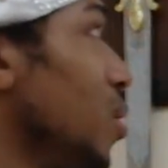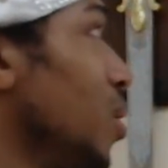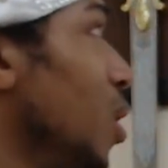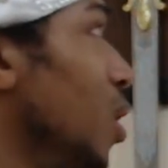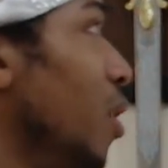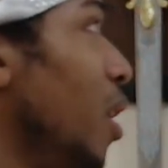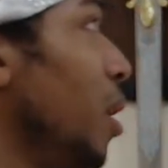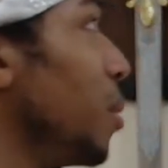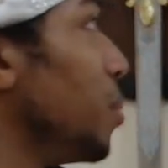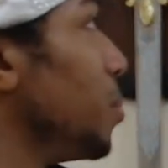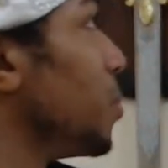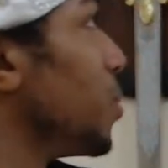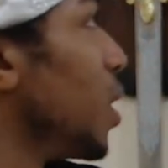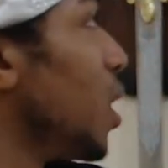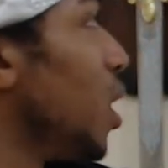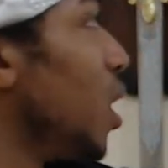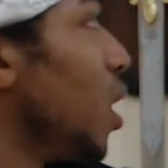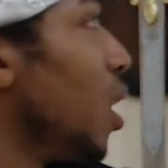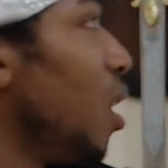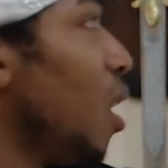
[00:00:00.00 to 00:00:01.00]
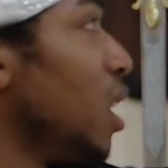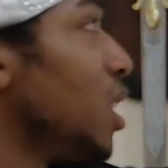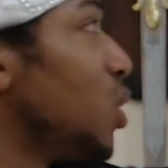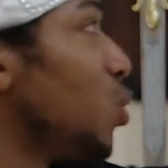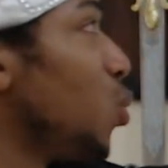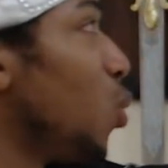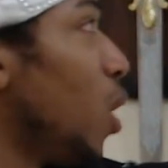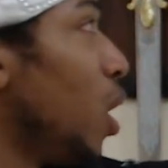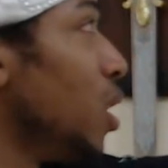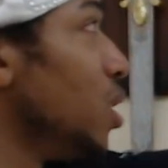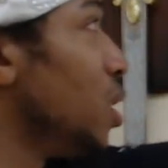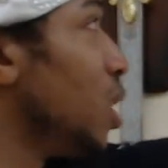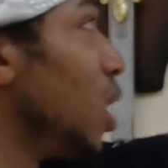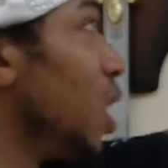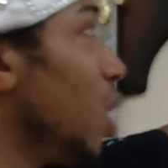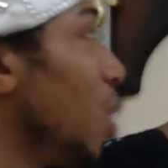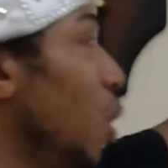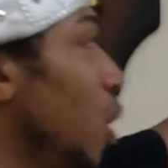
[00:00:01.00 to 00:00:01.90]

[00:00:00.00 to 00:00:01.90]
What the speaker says: All right. Lashawan, the